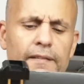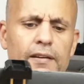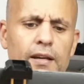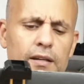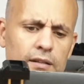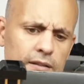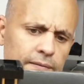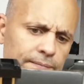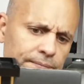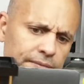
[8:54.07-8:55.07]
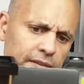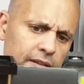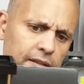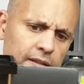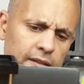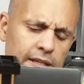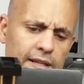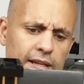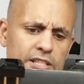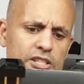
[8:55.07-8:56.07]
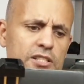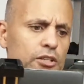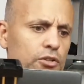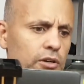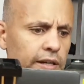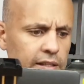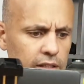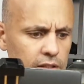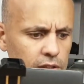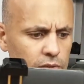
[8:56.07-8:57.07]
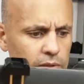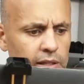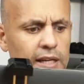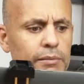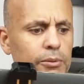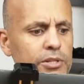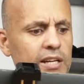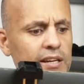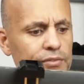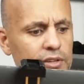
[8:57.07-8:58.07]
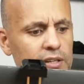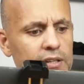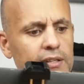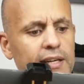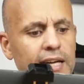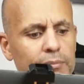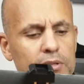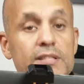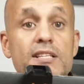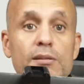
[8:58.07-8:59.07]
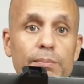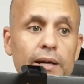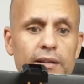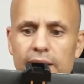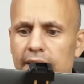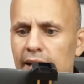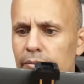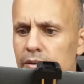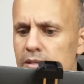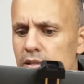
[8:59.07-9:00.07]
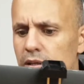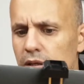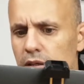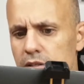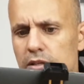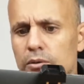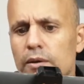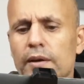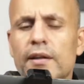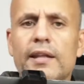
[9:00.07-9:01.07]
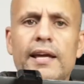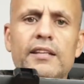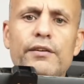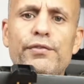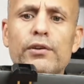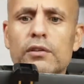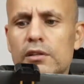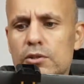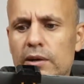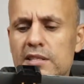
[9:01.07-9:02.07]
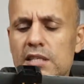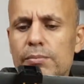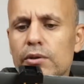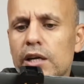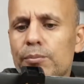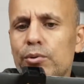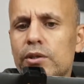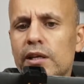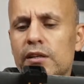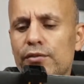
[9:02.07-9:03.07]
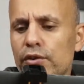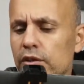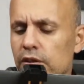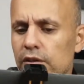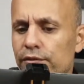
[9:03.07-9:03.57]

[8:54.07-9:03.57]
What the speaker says: okay? Then I just need to connect it to the camera, which I have here. The cables, they supply the cables also. ND filter, it's quite simple. You can put ND filter on the